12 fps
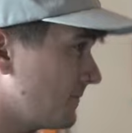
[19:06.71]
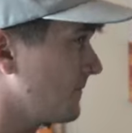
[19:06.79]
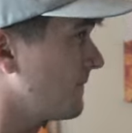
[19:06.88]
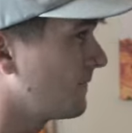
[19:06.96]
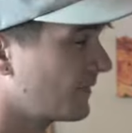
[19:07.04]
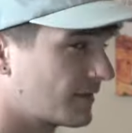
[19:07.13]
you
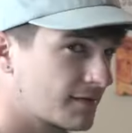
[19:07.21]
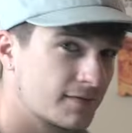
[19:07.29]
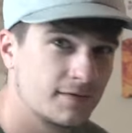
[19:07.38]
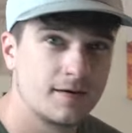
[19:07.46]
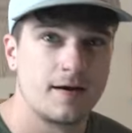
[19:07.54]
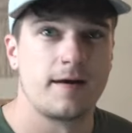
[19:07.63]
want to bring
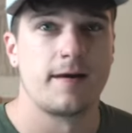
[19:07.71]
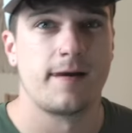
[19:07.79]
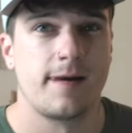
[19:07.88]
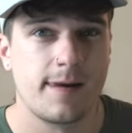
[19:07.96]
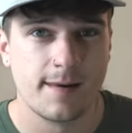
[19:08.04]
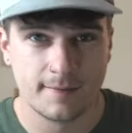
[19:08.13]
one
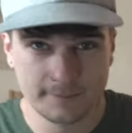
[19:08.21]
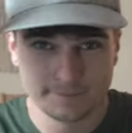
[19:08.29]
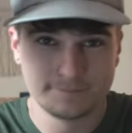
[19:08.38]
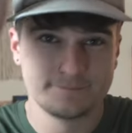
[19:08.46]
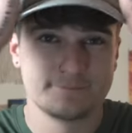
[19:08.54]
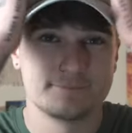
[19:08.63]
with you.
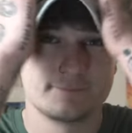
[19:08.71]
This